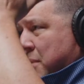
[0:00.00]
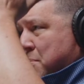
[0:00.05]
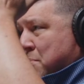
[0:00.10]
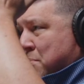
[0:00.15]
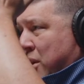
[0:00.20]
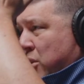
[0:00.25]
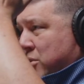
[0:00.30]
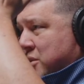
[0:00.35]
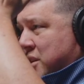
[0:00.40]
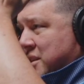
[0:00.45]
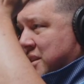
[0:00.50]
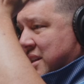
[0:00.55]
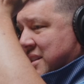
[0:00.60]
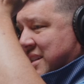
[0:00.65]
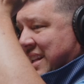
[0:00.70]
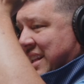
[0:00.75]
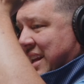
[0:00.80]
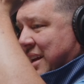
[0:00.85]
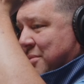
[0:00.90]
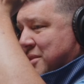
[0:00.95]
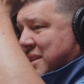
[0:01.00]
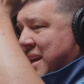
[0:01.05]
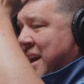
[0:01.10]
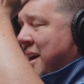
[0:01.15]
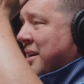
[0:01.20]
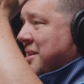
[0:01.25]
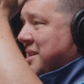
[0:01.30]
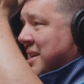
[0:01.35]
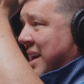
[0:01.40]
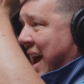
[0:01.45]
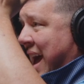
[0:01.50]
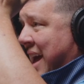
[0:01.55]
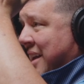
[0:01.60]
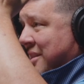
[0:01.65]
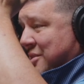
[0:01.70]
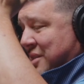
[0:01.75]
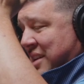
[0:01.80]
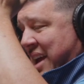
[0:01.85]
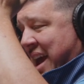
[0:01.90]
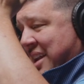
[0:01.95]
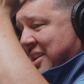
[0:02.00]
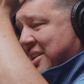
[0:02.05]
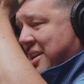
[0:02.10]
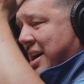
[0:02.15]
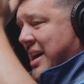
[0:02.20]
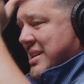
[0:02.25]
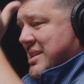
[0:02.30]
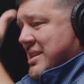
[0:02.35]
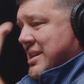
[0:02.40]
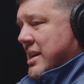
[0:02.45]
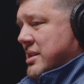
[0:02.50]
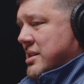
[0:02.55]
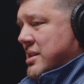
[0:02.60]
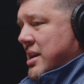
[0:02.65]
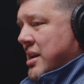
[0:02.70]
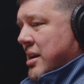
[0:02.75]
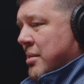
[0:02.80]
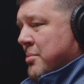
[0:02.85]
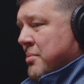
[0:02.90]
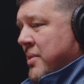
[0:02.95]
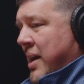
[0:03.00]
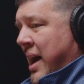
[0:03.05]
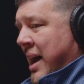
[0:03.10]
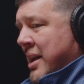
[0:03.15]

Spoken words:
Moses is in the tent and God says to him,